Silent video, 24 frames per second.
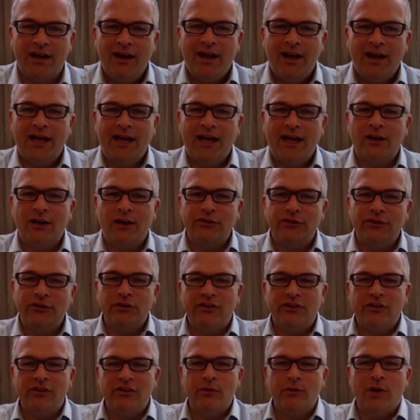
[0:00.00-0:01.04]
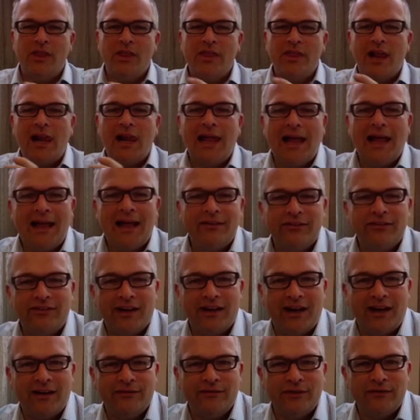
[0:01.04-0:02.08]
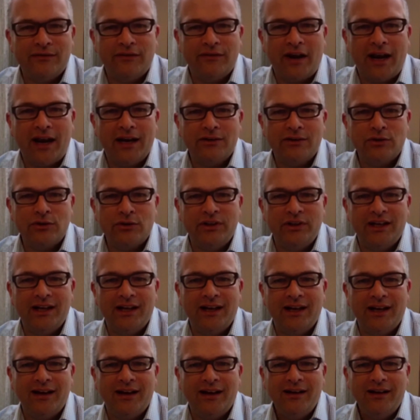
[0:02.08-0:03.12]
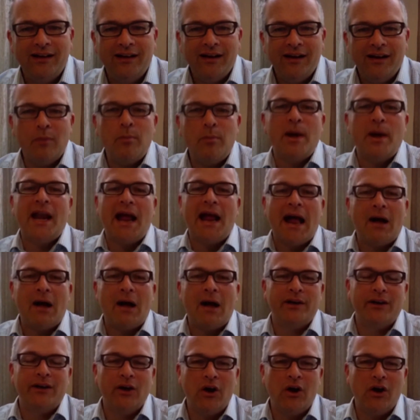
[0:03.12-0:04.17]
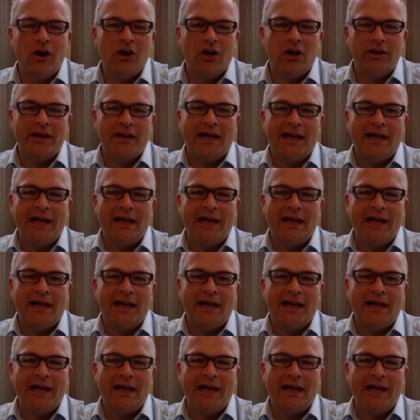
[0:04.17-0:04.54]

and I'll talk to you on the last day of the financial year about how it gone,